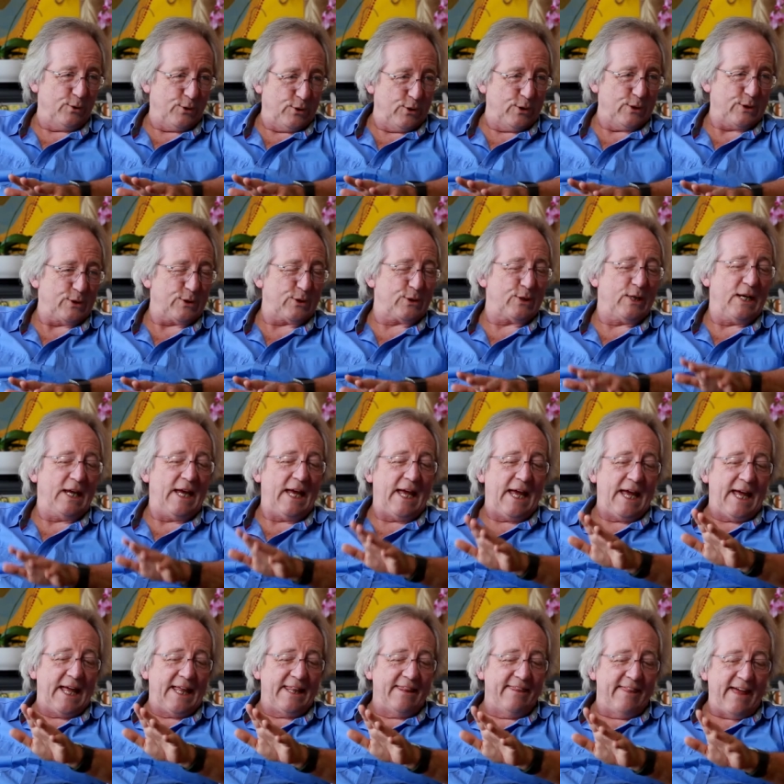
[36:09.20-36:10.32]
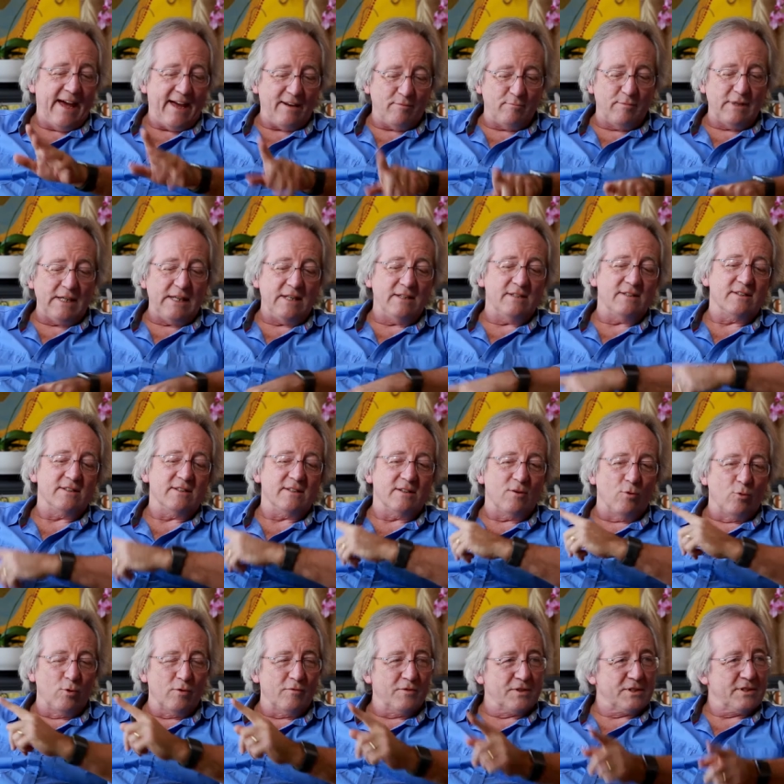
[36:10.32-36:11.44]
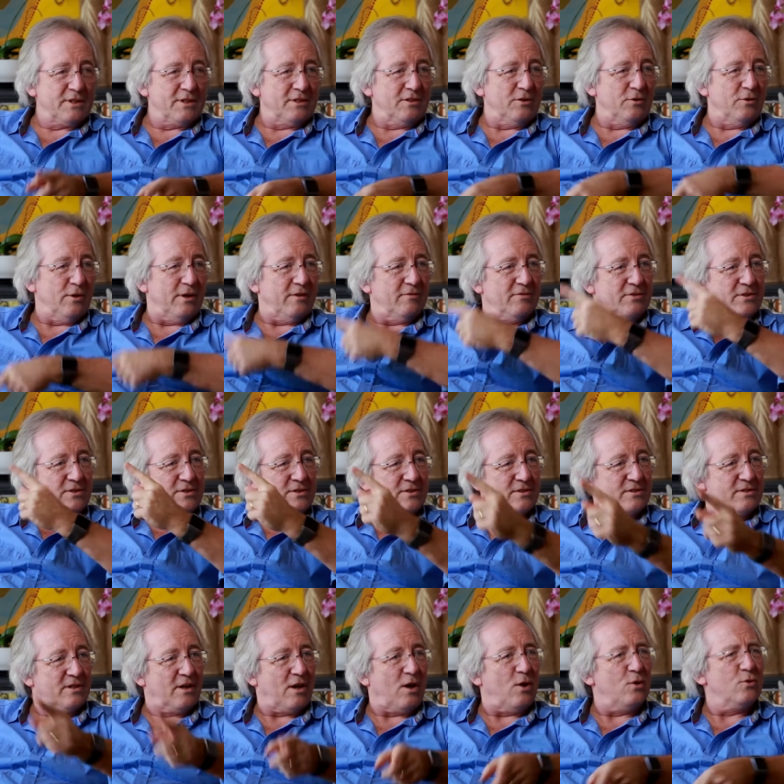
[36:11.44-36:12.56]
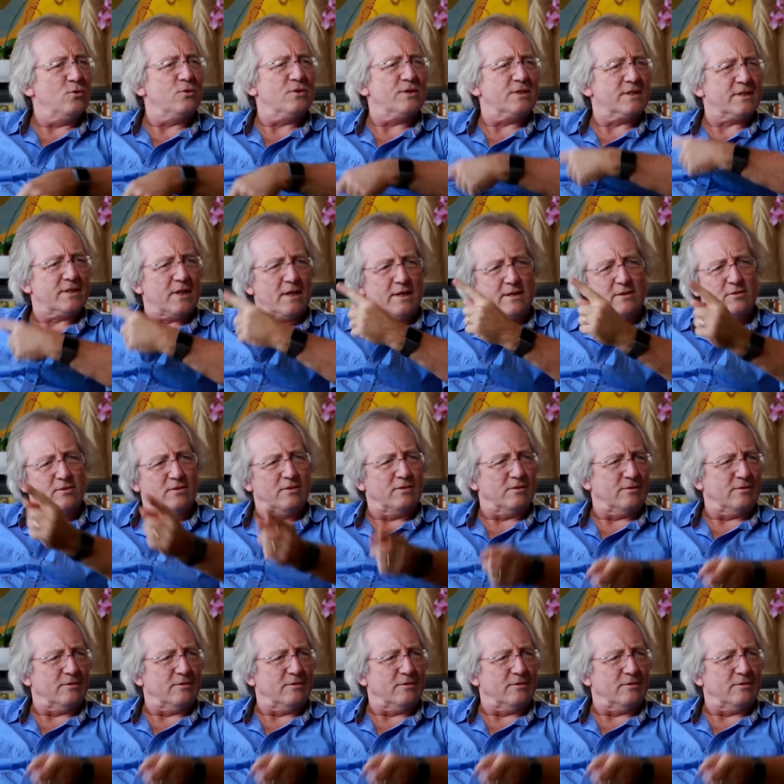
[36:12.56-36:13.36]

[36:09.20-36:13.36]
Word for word: this. Whoa. That means that all of a sudden you have this closed cycle